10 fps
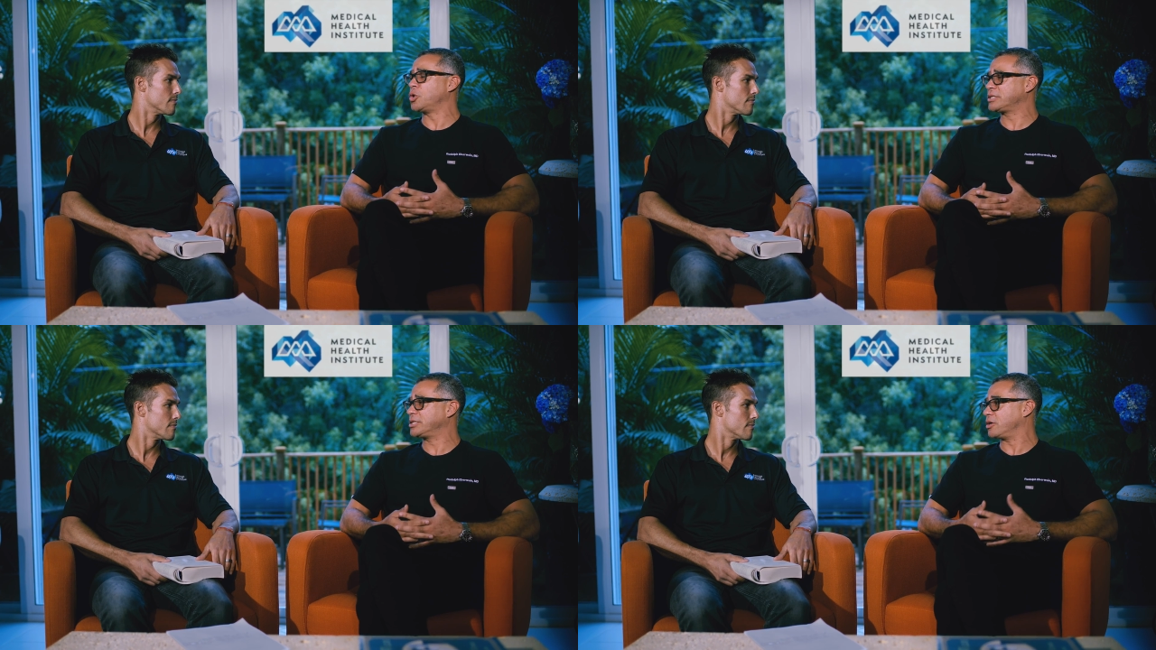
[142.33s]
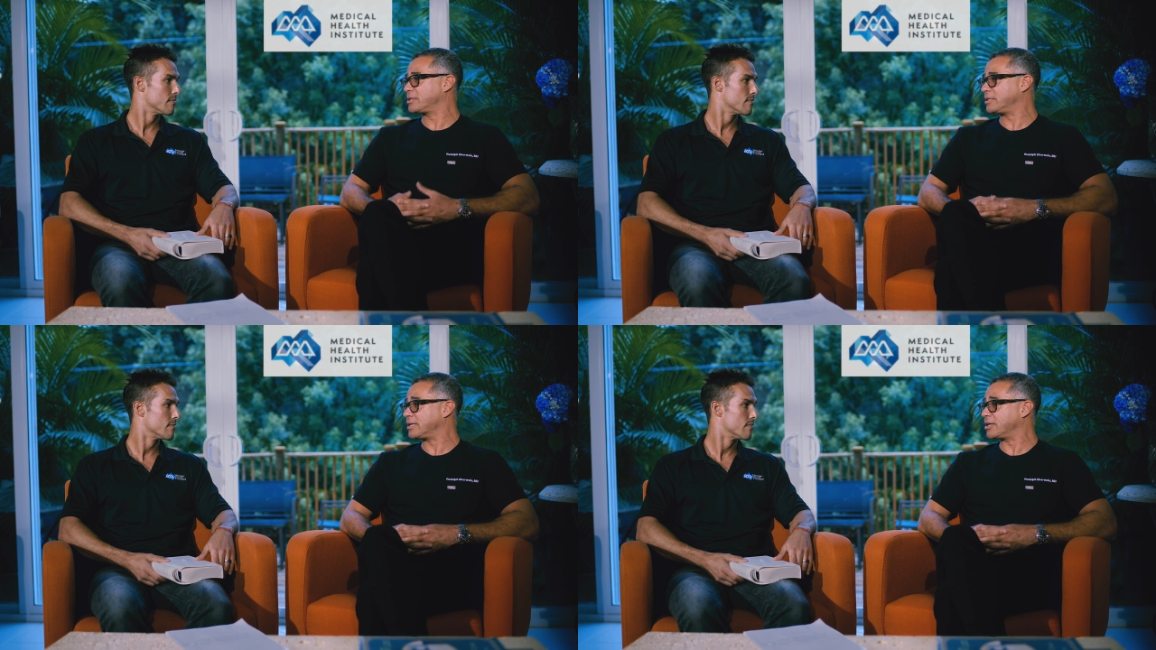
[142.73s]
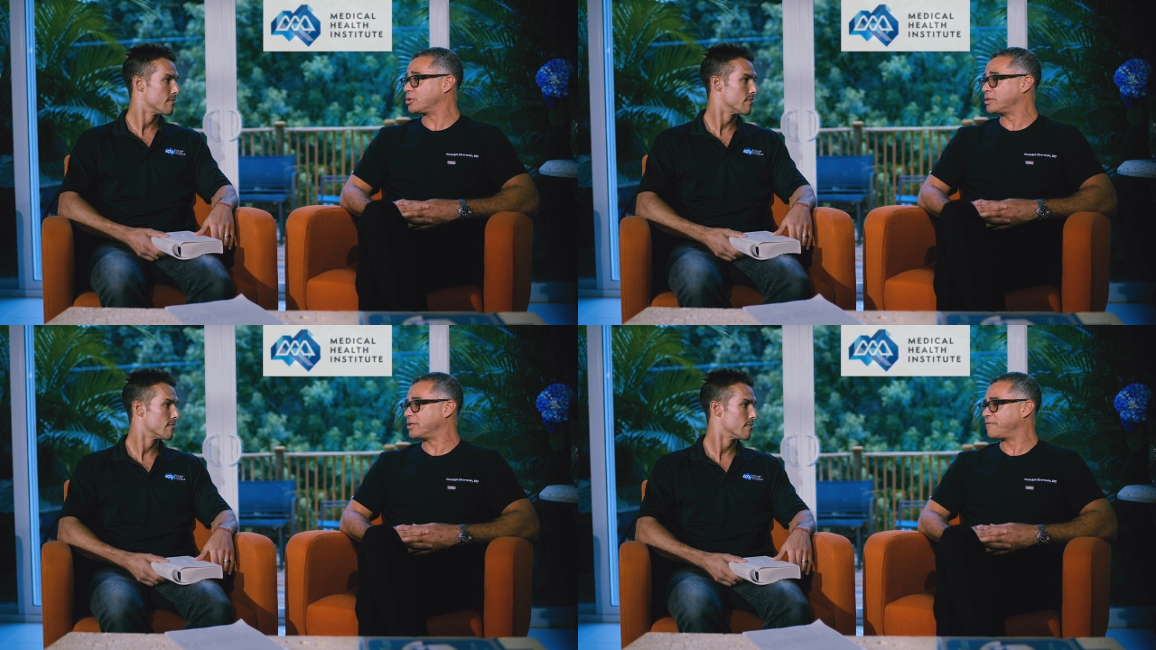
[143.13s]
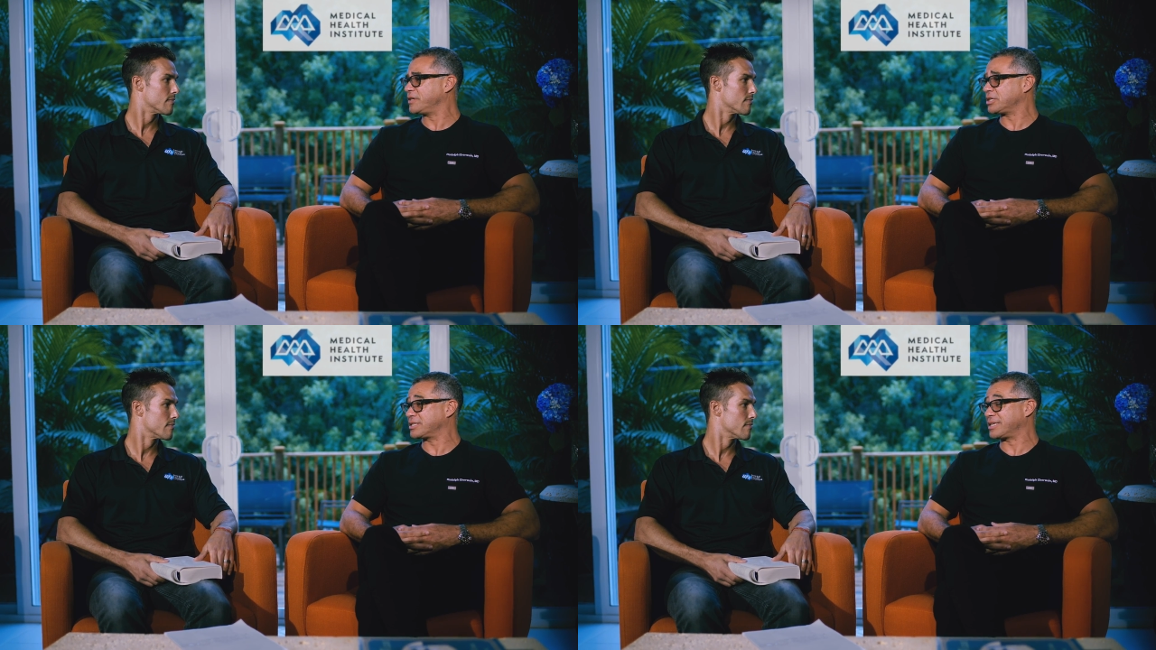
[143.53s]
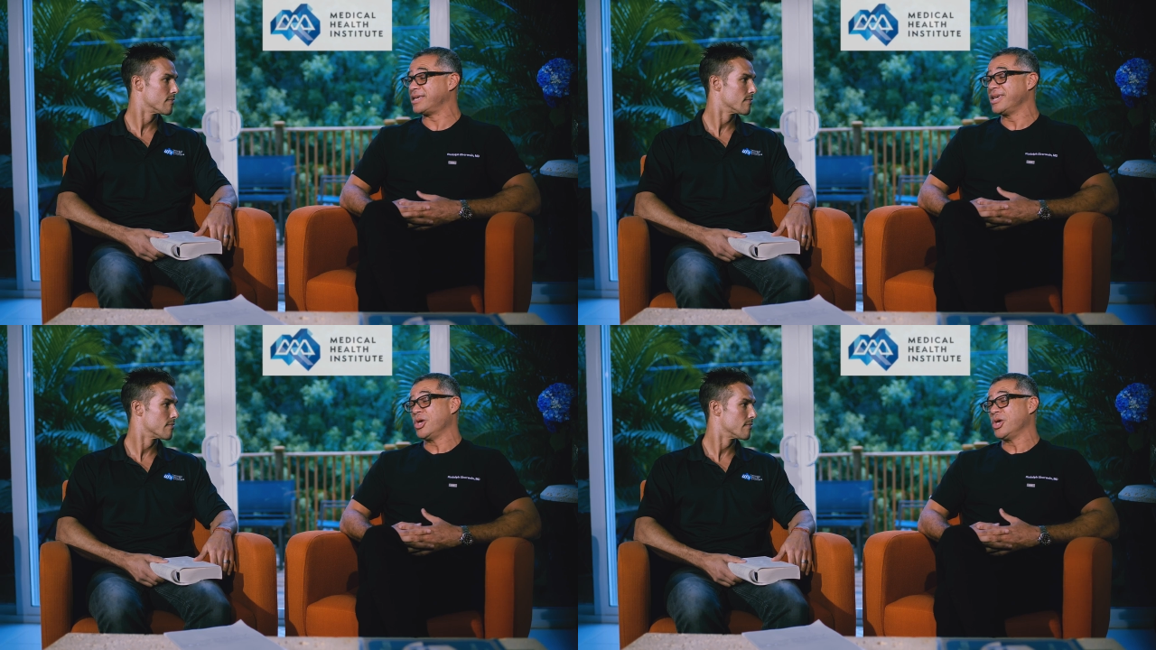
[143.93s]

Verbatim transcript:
Speaker 1: low T or testosterone deficiency,